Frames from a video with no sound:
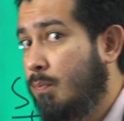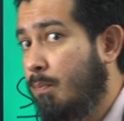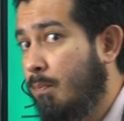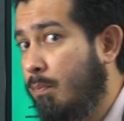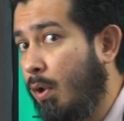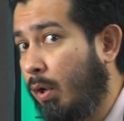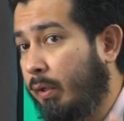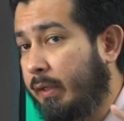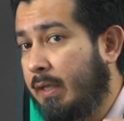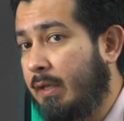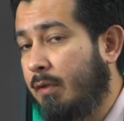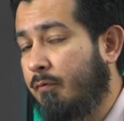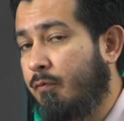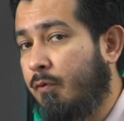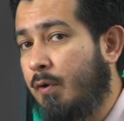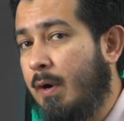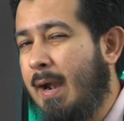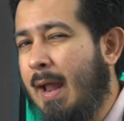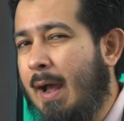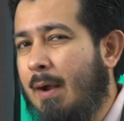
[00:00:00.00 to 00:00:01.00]
blocking it
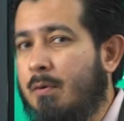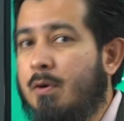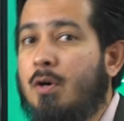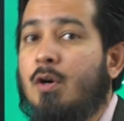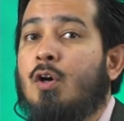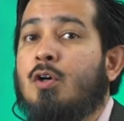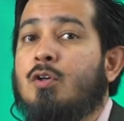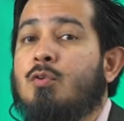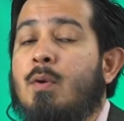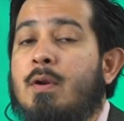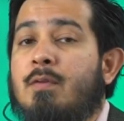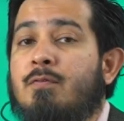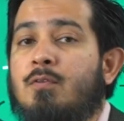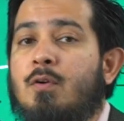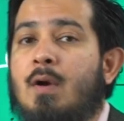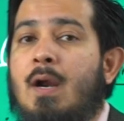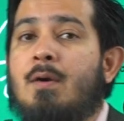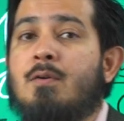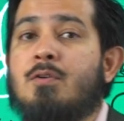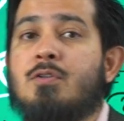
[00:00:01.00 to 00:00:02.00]
for an hour or
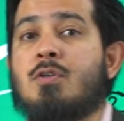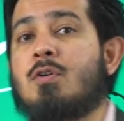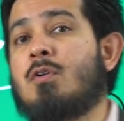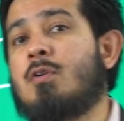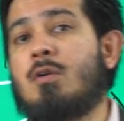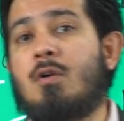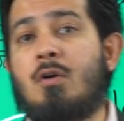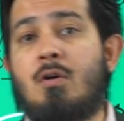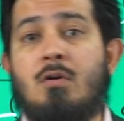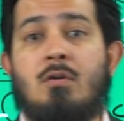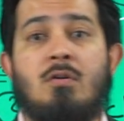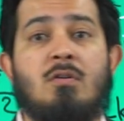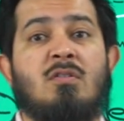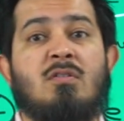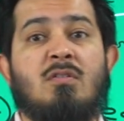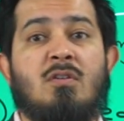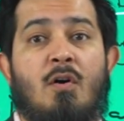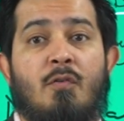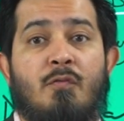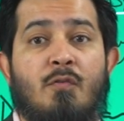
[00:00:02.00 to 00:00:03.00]
24 hours
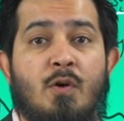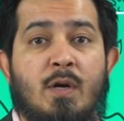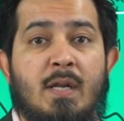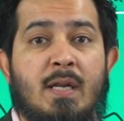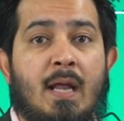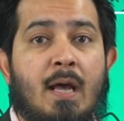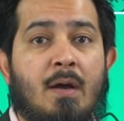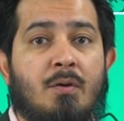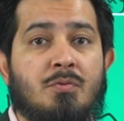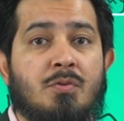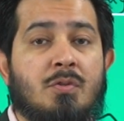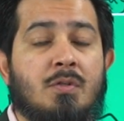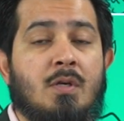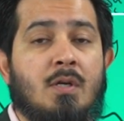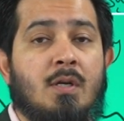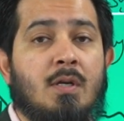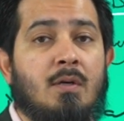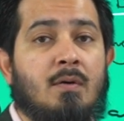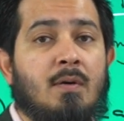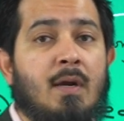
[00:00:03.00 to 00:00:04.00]
or 48 hours,
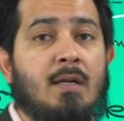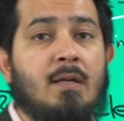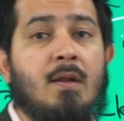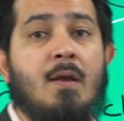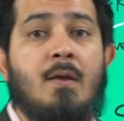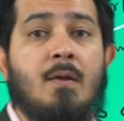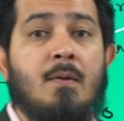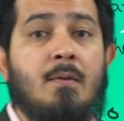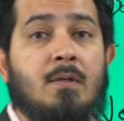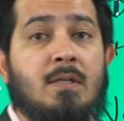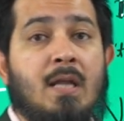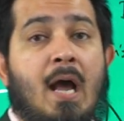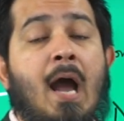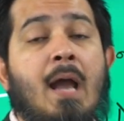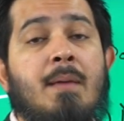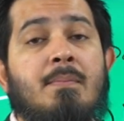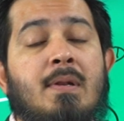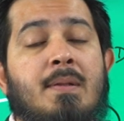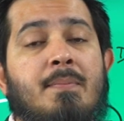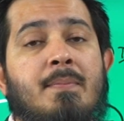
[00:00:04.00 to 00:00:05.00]
right?
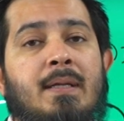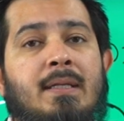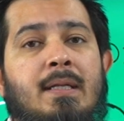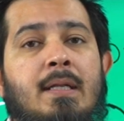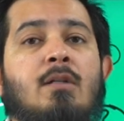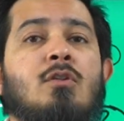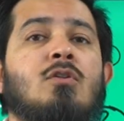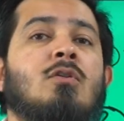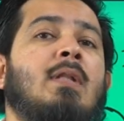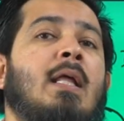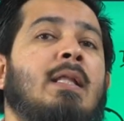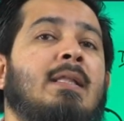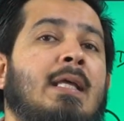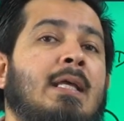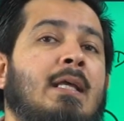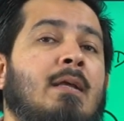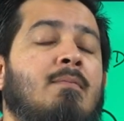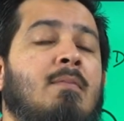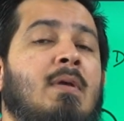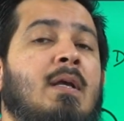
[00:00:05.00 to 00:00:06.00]
Time limited so that
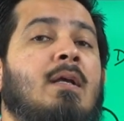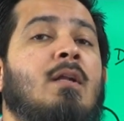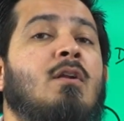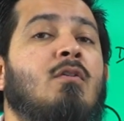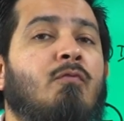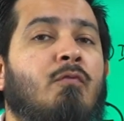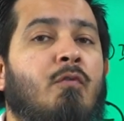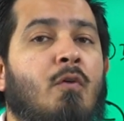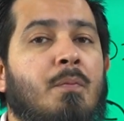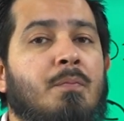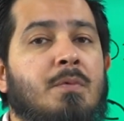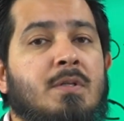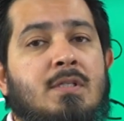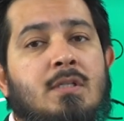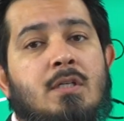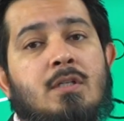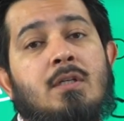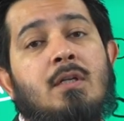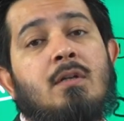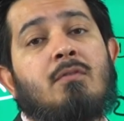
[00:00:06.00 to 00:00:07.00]
they can make an informed
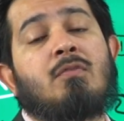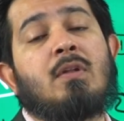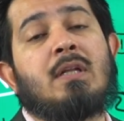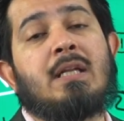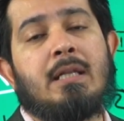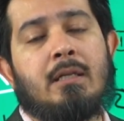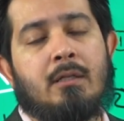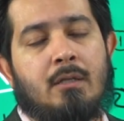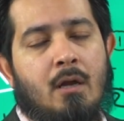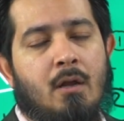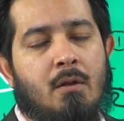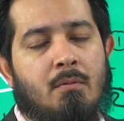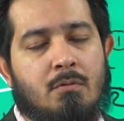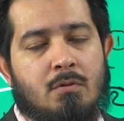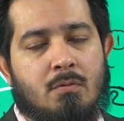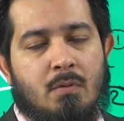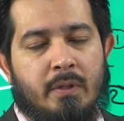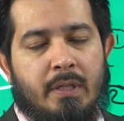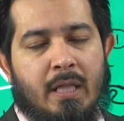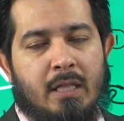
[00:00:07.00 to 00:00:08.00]
decision if they need time
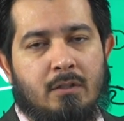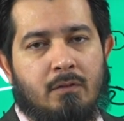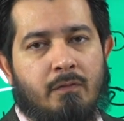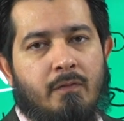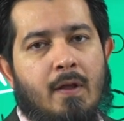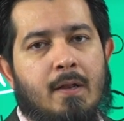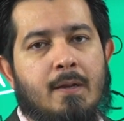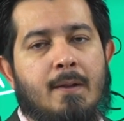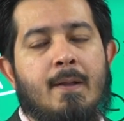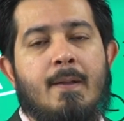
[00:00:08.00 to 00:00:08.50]
as well. That's fine.